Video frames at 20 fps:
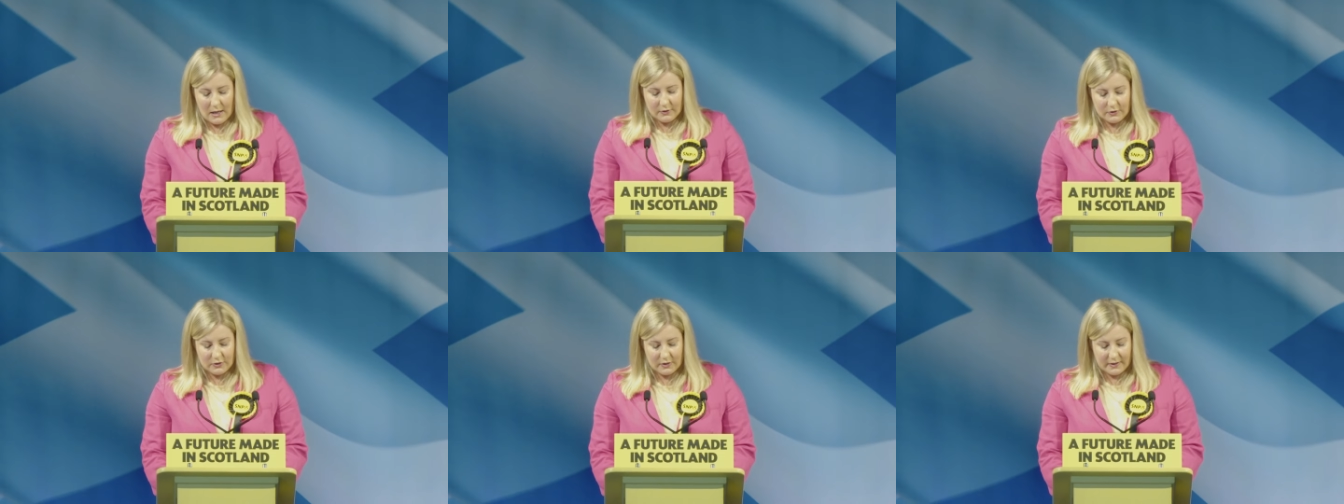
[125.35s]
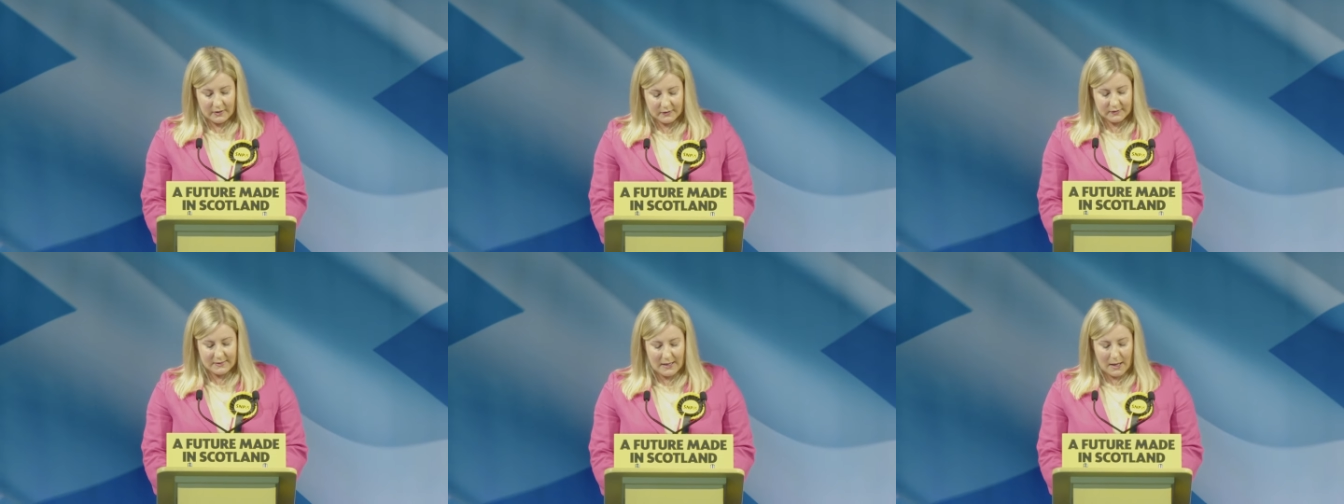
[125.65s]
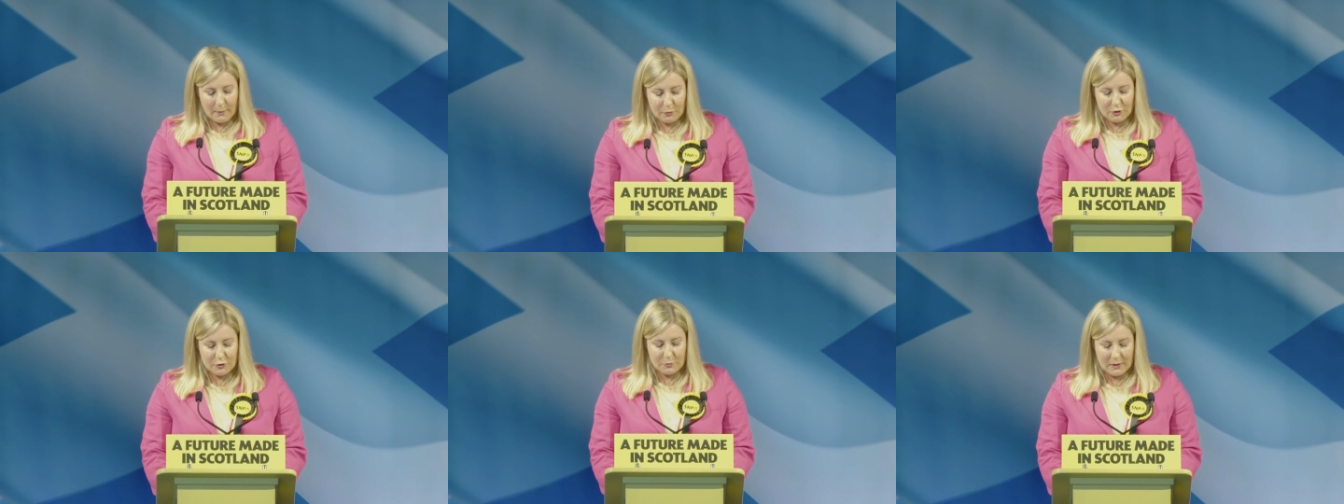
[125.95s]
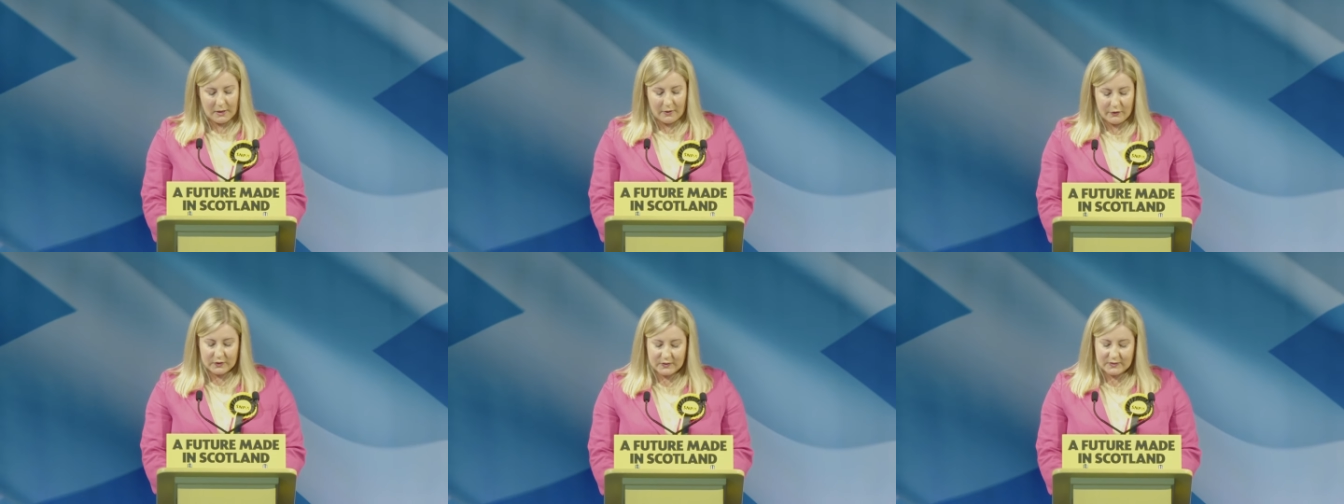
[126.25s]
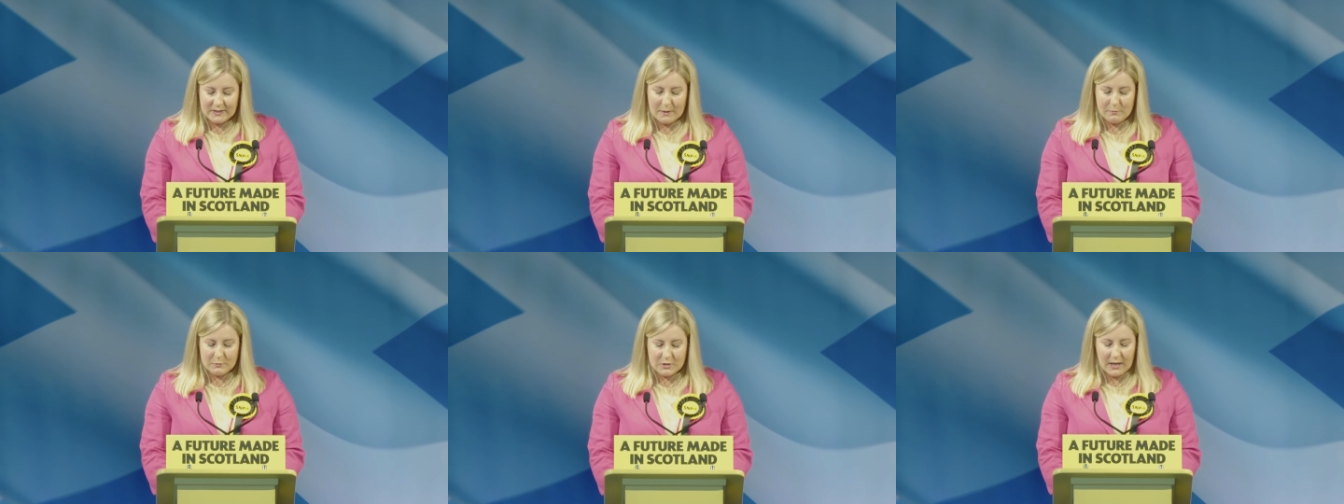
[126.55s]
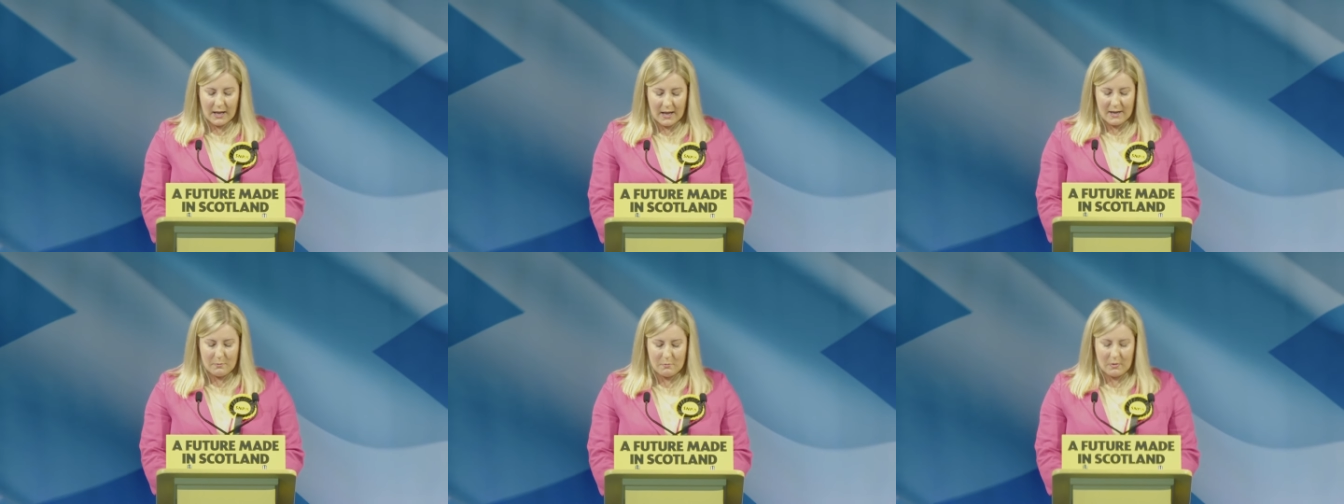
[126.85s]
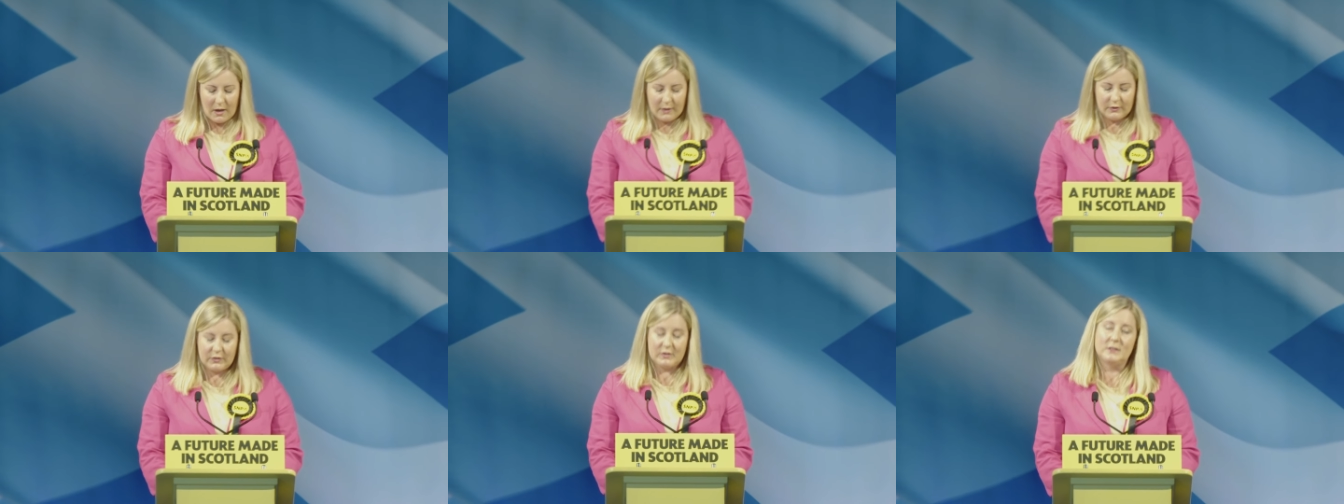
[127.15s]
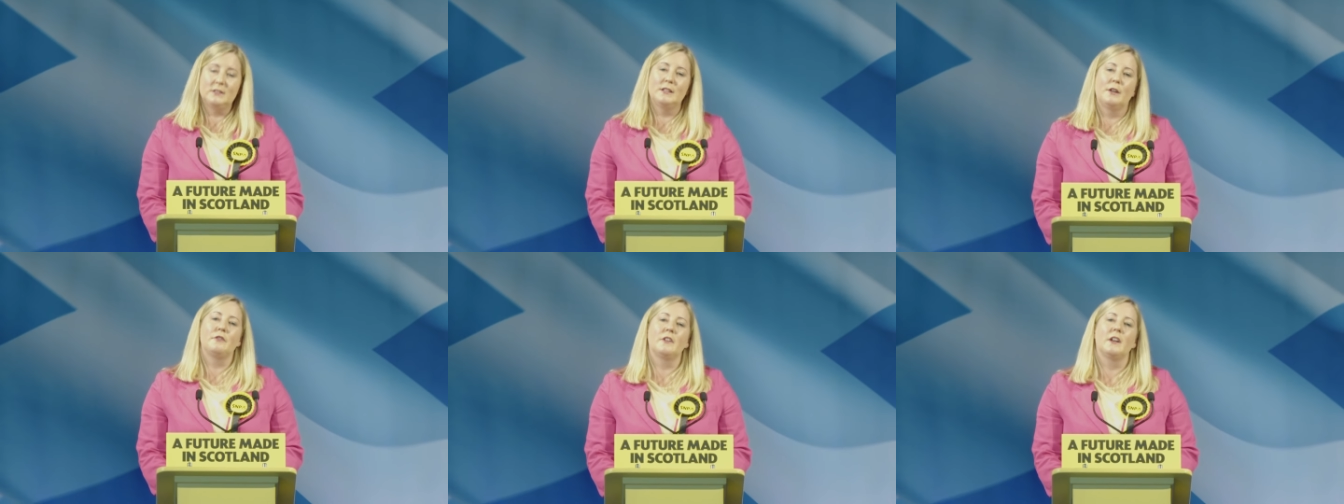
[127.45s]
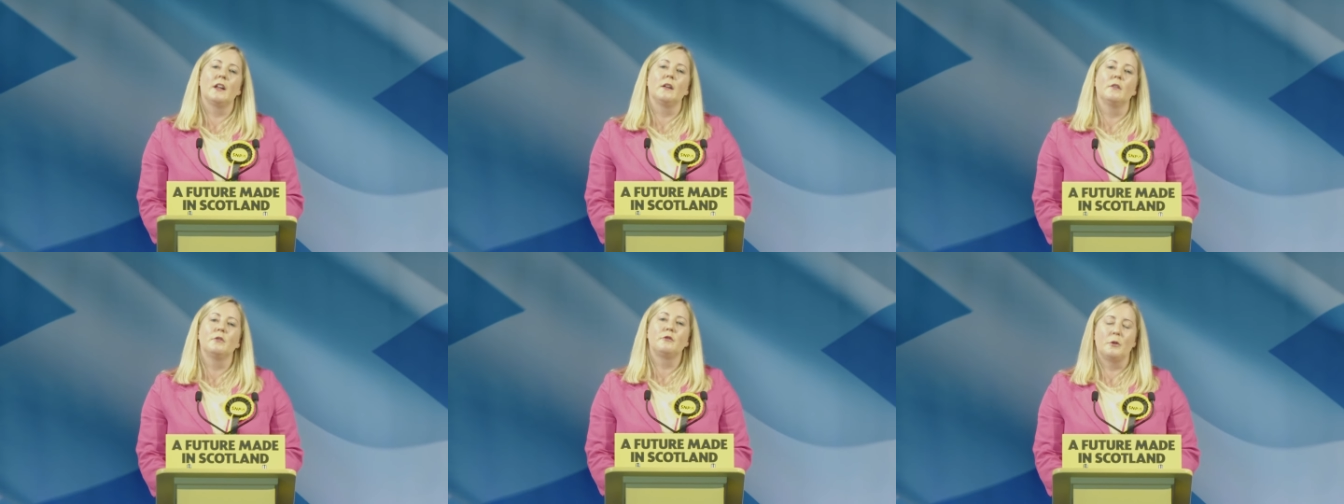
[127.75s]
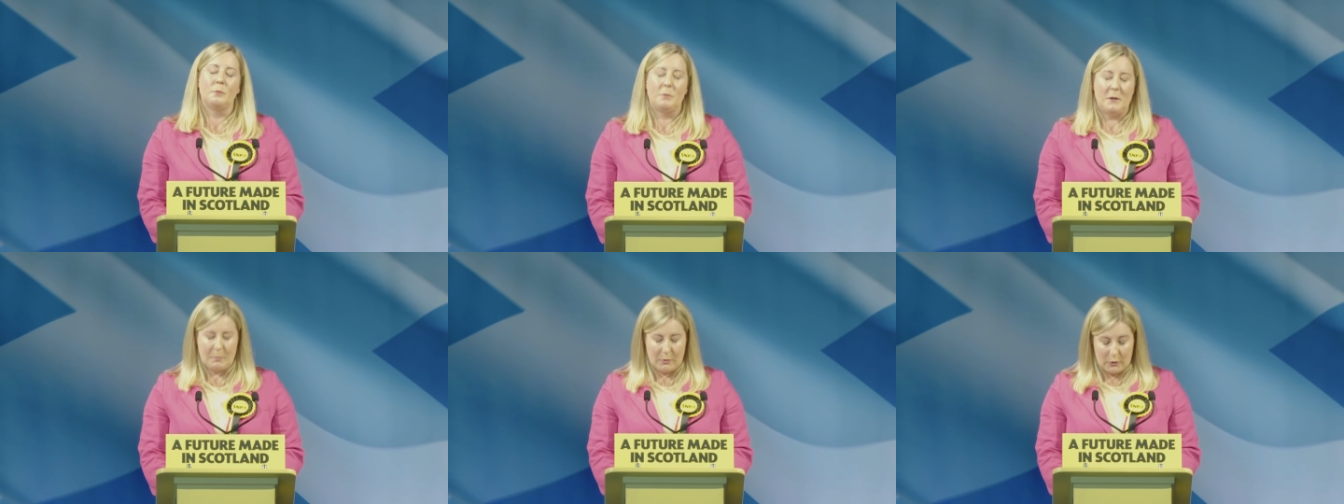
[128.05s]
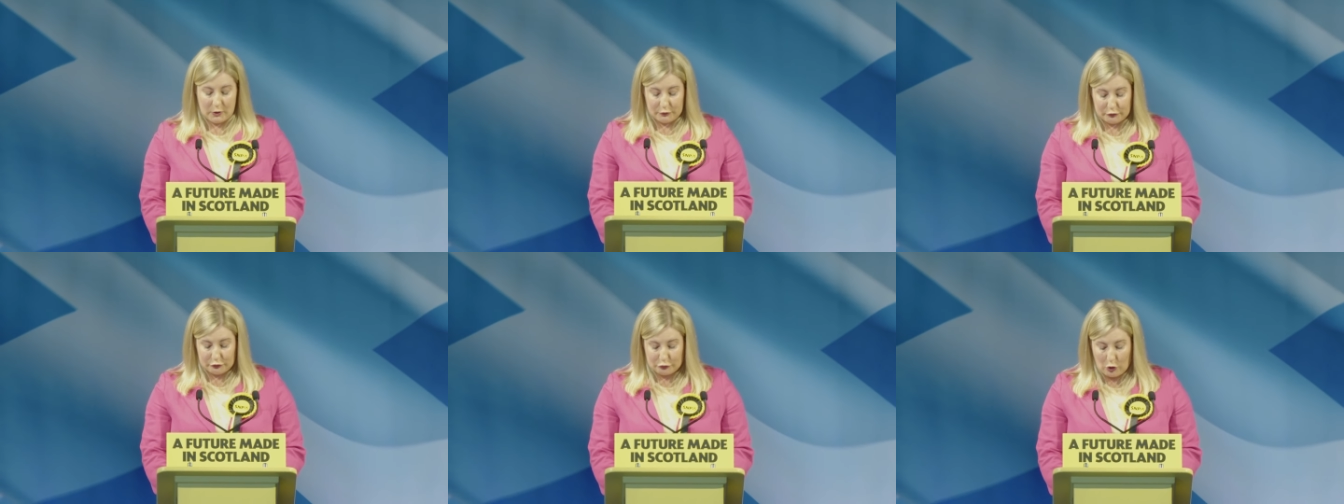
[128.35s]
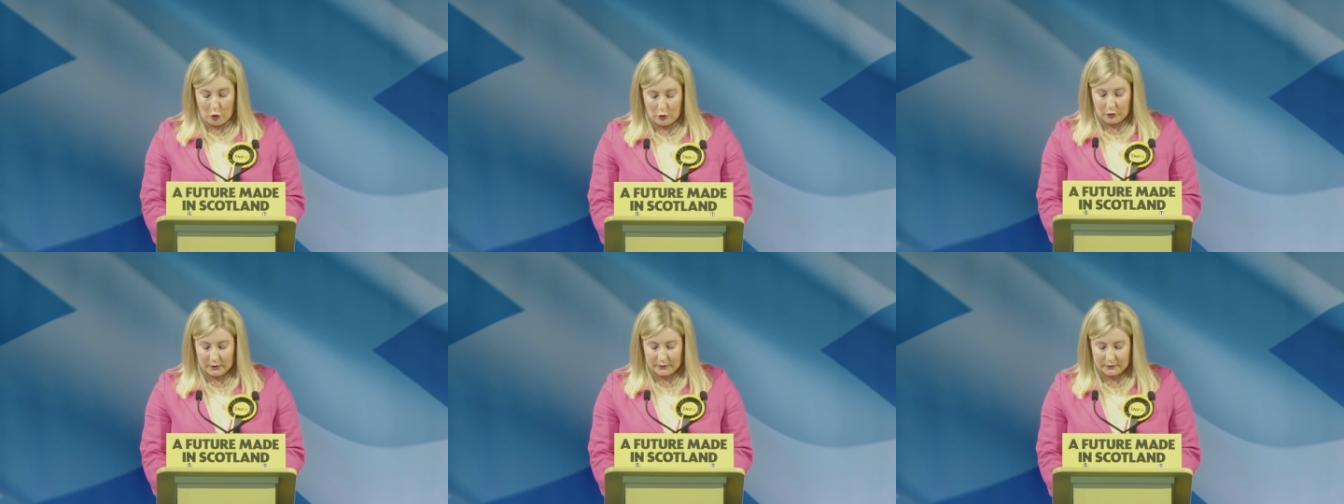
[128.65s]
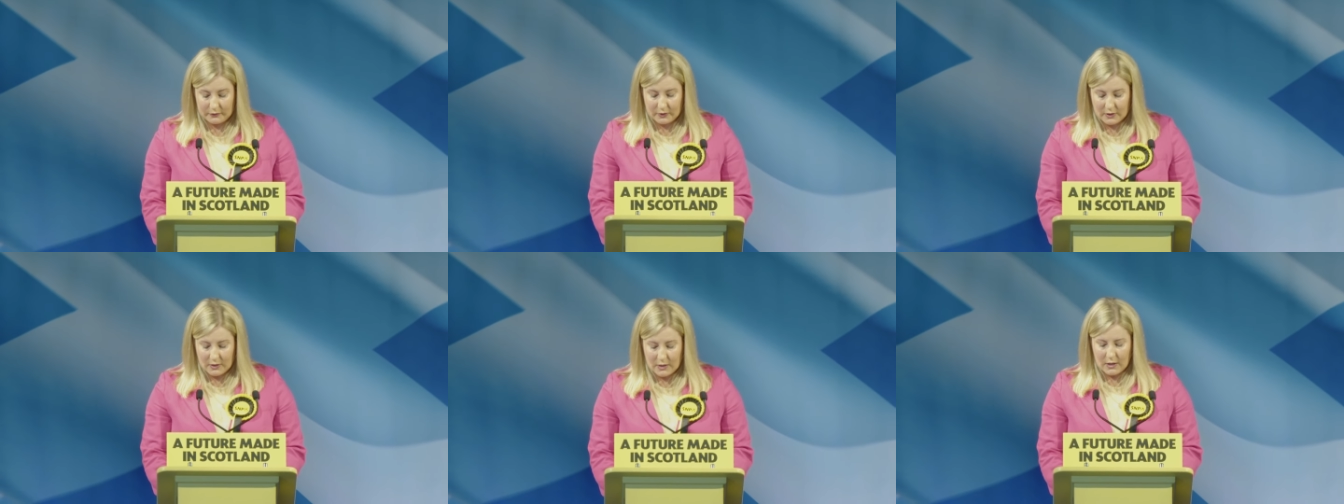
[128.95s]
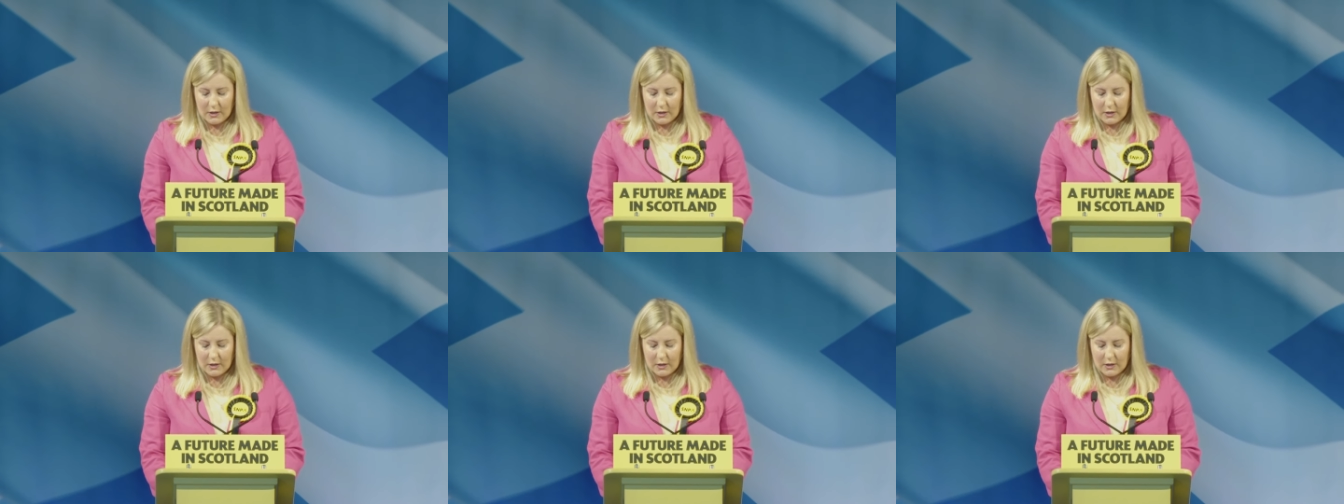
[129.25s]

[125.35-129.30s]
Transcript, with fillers: to the establishment, at the same time as delivering for people in Scotland.